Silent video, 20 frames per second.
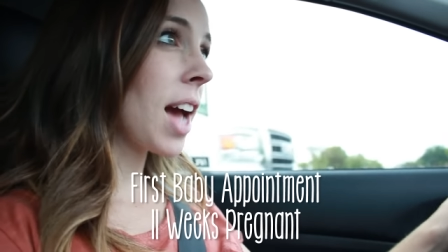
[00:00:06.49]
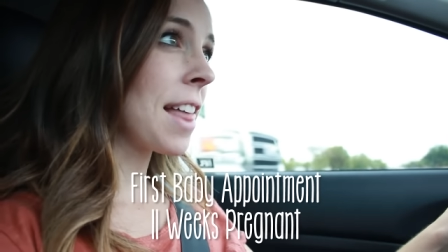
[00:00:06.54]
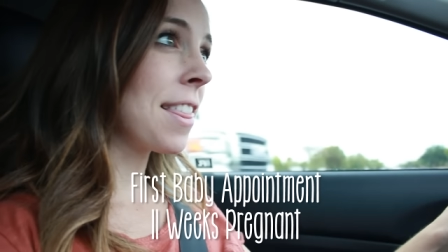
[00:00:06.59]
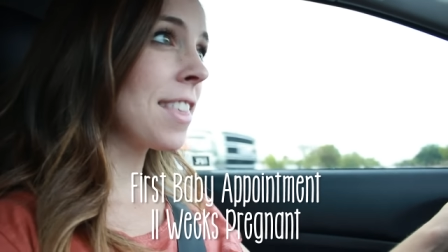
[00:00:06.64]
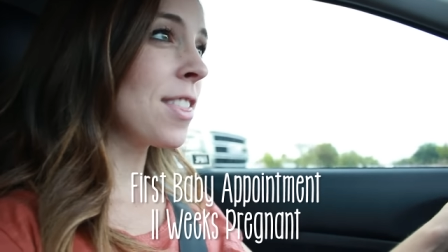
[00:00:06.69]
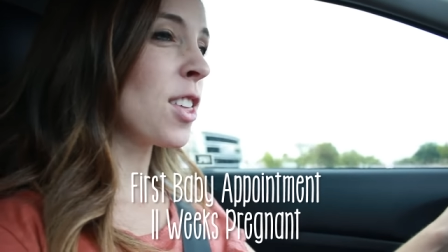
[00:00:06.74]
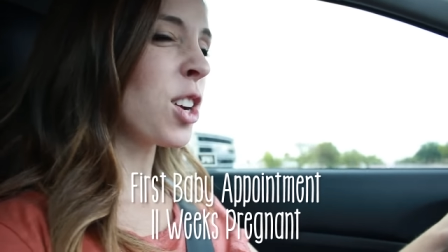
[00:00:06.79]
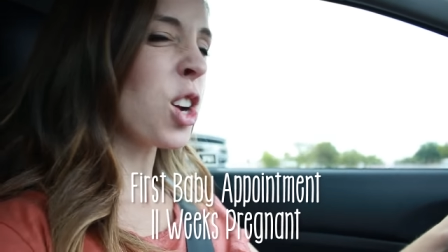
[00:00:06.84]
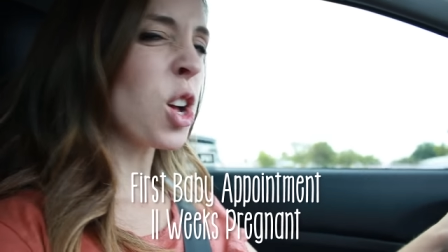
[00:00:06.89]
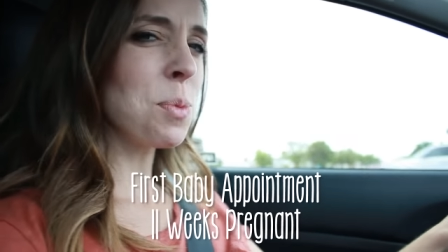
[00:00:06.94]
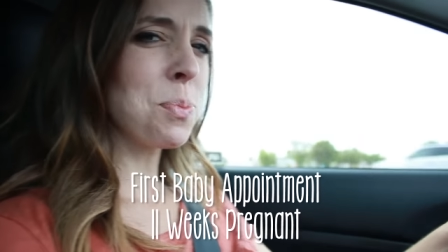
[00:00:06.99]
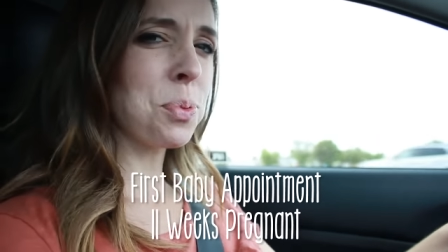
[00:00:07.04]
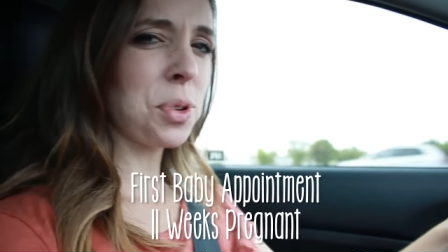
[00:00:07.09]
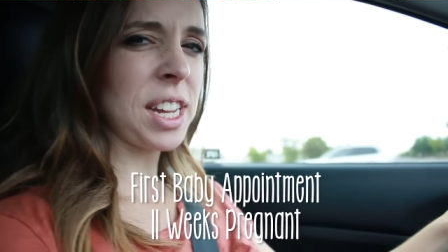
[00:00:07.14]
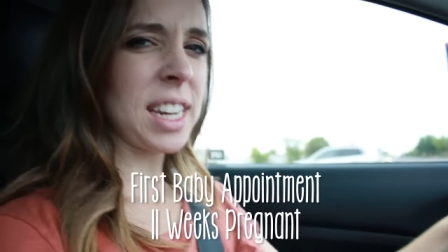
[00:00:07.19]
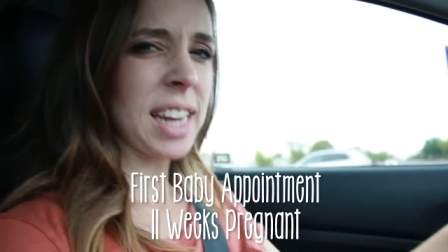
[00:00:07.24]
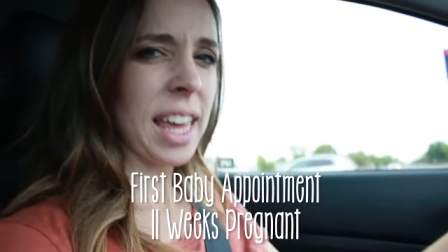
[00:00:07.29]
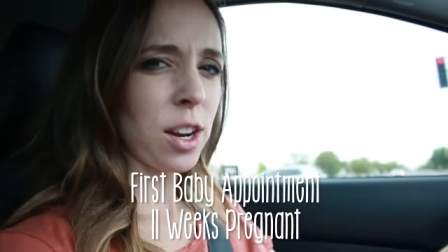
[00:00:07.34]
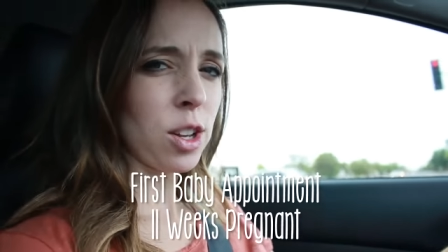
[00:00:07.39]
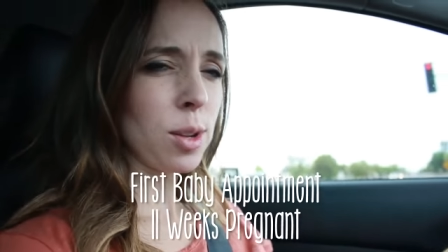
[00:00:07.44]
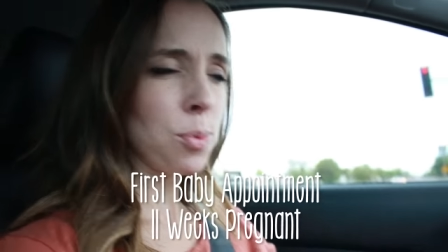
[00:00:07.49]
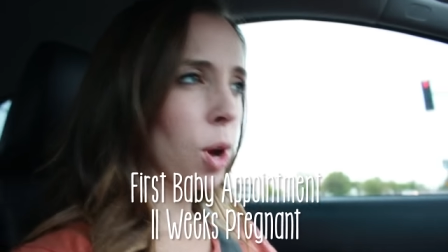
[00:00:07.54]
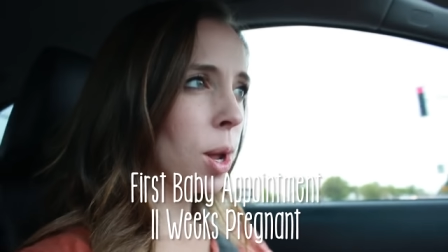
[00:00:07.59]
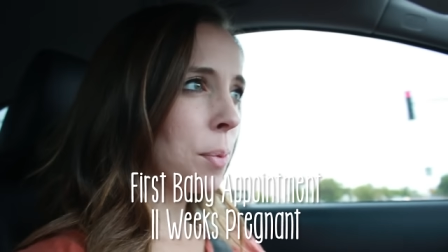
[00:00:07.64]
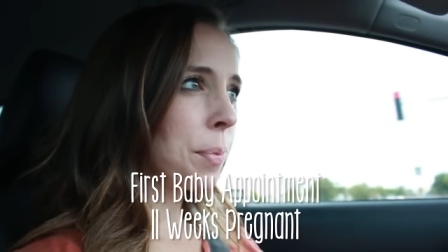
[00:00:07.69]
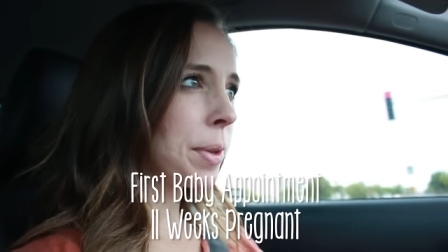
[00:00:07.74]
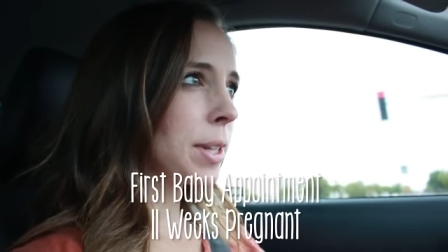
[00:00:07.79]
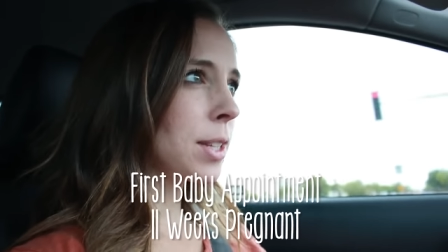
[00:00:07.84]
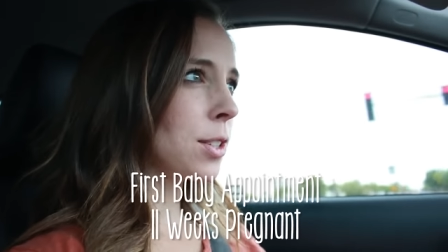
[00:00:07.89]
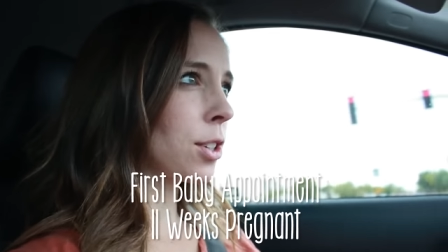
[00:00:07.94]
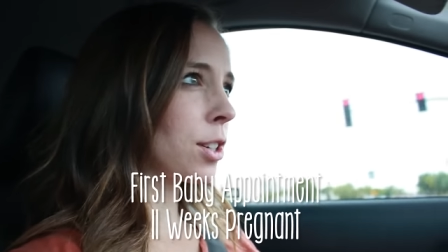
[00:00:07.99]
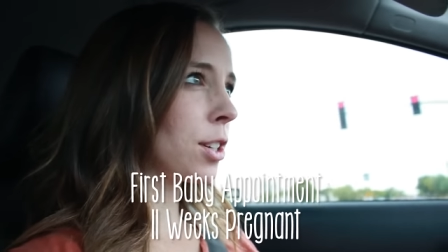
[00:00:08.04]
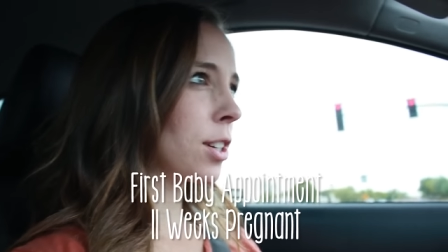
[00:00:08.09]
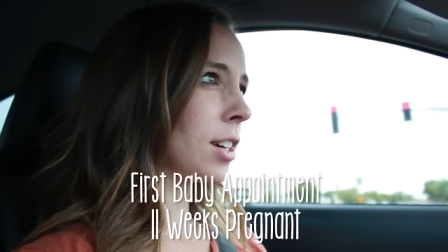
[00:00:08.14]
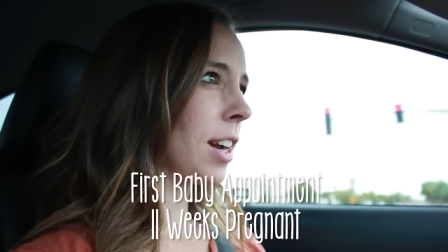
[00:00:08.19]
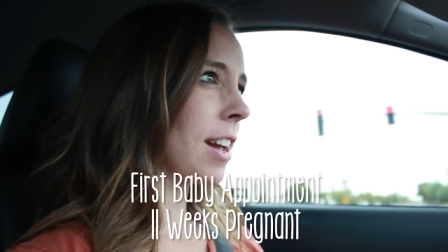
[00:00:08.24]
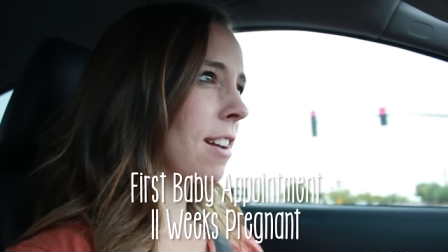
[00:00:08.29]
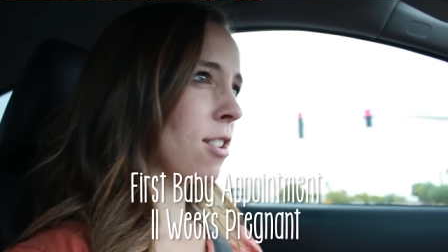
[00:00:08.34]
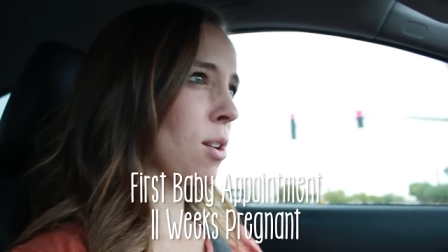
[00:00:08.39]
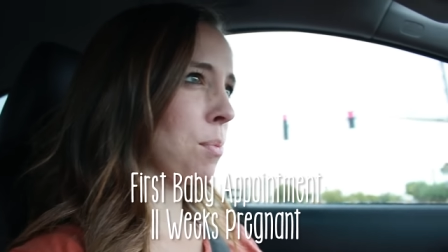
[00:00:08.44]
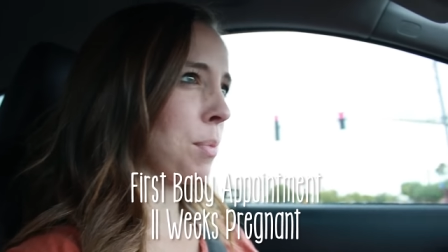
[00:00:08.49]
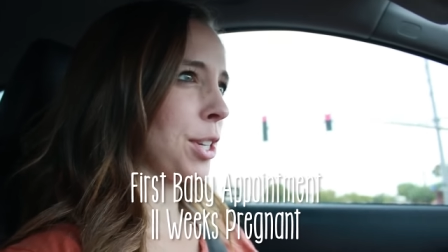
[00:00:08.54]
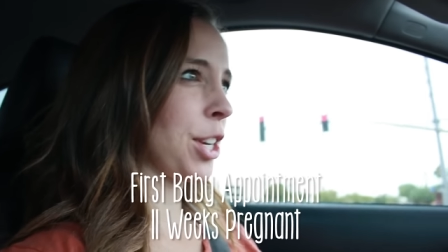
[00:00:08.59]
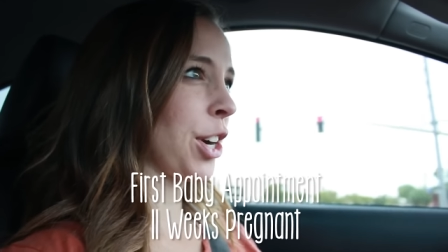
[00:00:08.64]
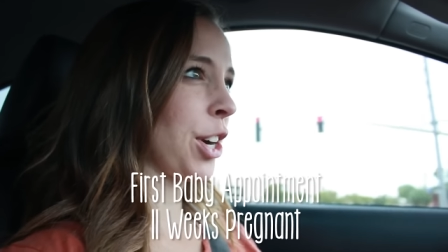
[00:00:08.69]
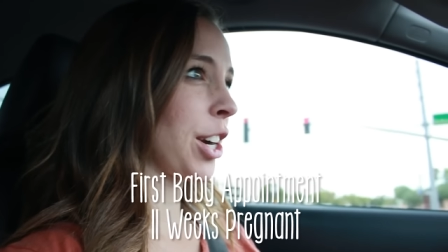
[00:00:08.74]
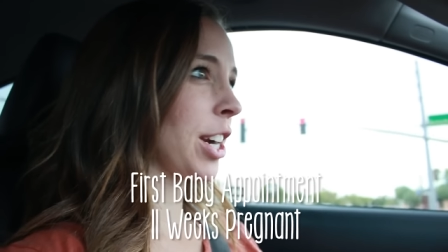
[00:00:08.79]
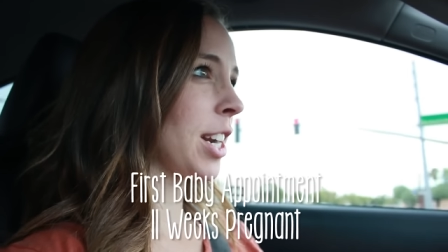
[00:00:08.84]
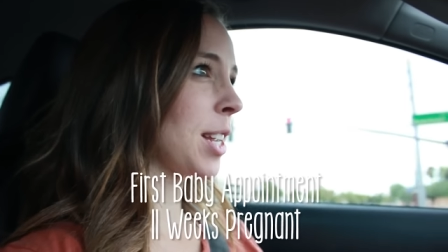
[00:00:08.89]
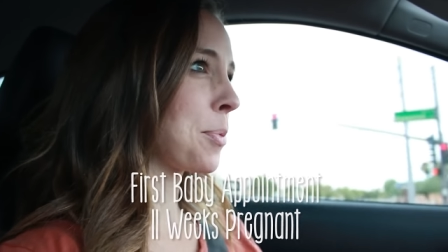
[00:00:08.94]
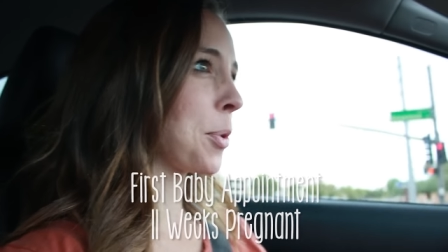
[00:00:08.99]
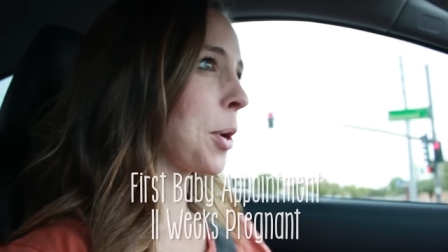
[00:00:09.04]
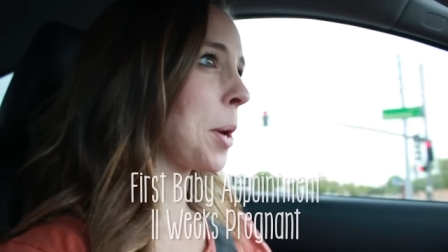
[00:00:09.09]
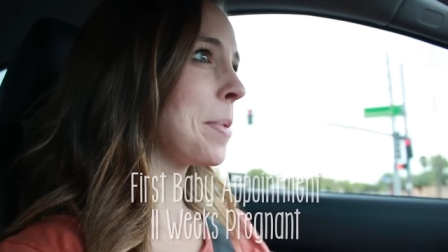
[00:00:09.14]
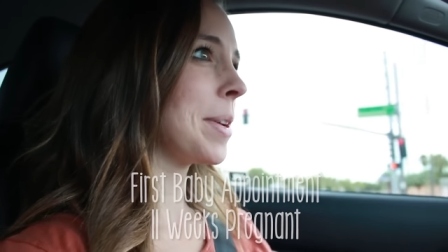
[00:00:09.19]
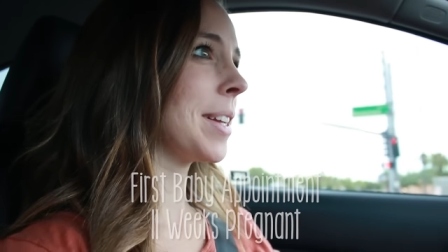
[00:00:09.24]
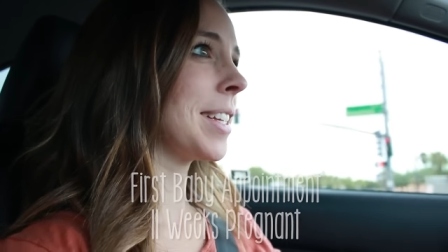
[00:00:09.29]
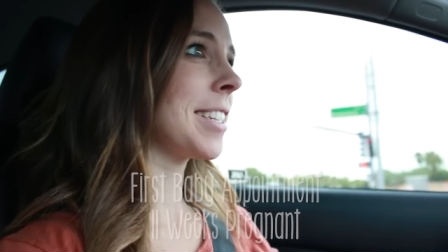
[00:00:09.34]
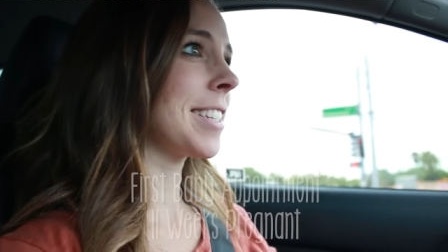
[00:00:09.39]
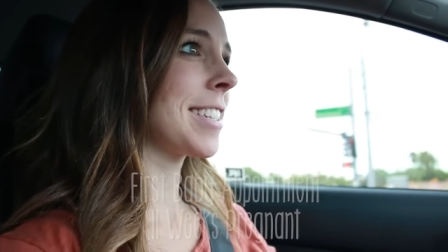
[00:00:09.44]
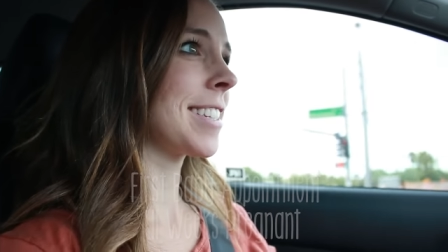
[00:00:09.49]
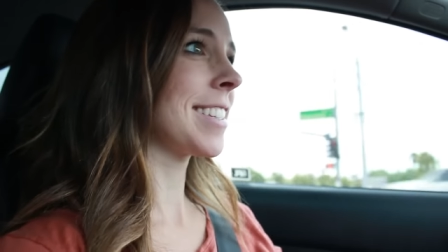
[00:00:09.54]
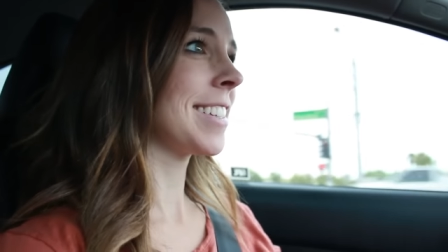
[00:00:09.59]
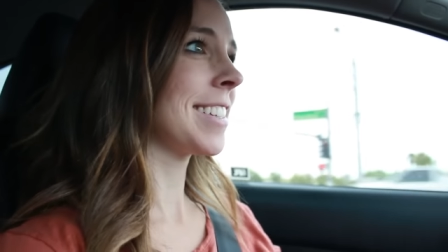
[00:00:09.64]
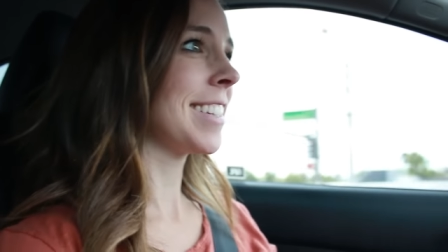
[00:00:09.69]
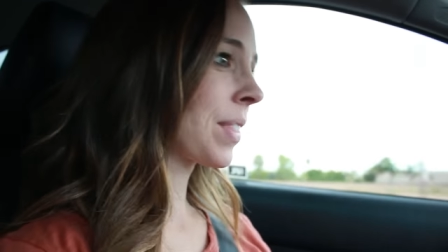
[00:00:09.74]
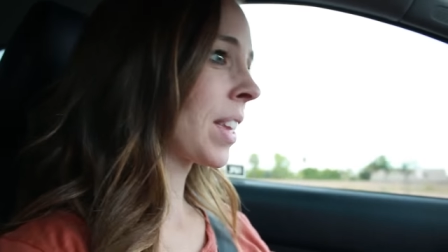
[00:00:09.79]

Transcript: I think they're called prenatal appointments, or I don't know, maternity appointments.